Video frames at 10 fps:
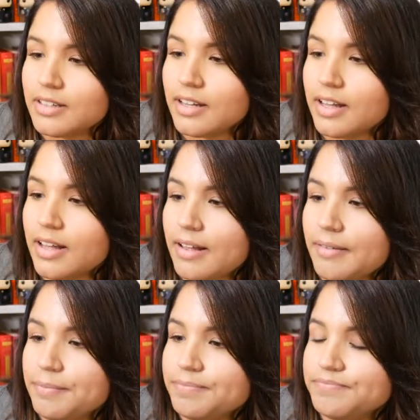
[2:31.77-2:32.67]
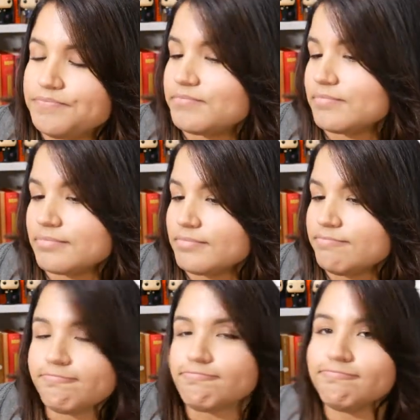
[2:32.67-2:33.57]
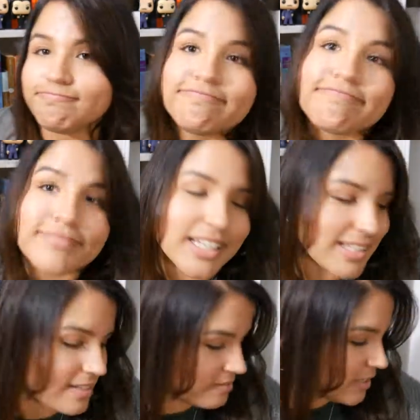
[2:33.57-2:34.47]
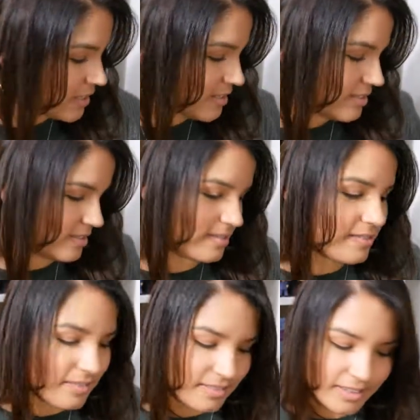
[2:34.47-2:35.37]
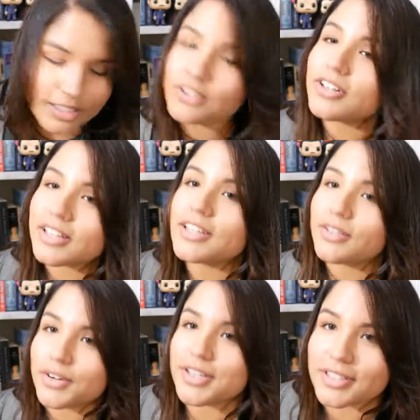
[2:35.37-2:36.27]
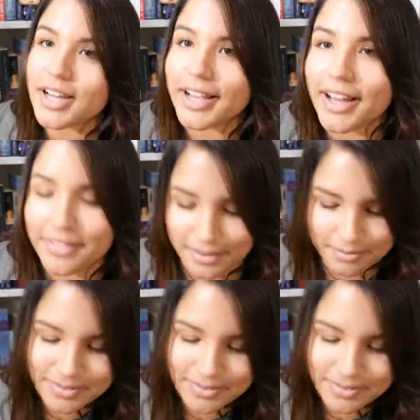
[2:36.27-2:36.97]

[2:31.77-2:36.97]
Um, that's it. That's literally the reason I got them